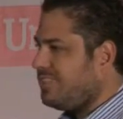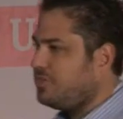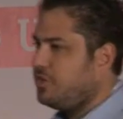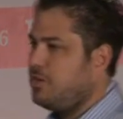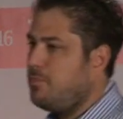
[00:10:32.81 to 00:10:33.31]

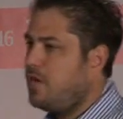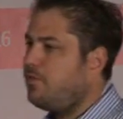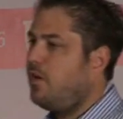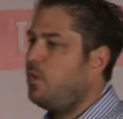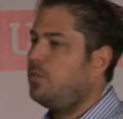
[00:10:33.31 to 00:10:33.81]
So you may
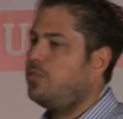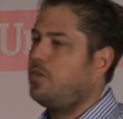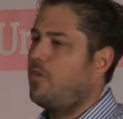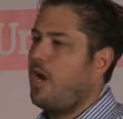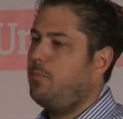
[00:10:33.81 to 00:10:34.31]
find within
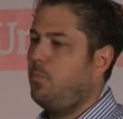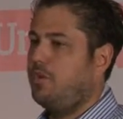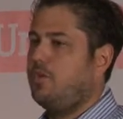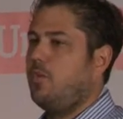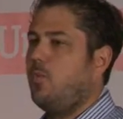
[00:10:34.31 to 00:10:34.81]
your app or
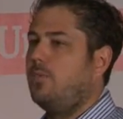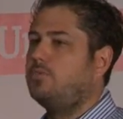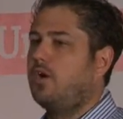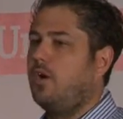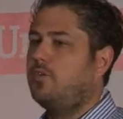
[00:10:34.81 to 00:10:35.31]
within your
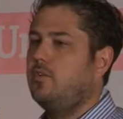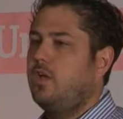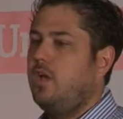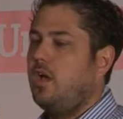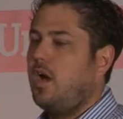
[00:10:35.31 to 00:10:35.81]
website,
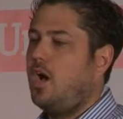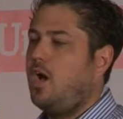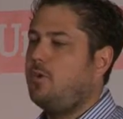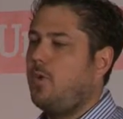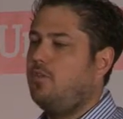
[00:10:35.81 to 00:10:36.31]

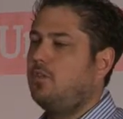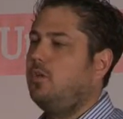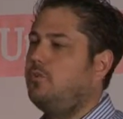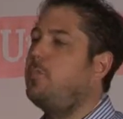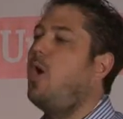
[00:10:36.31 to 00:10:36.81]
you have a
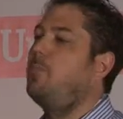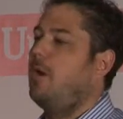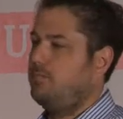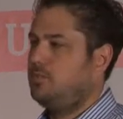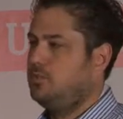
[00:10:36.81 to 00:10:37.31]
lot of
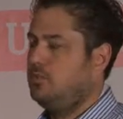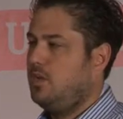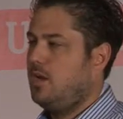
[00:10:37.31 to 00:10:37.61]
pop-ups.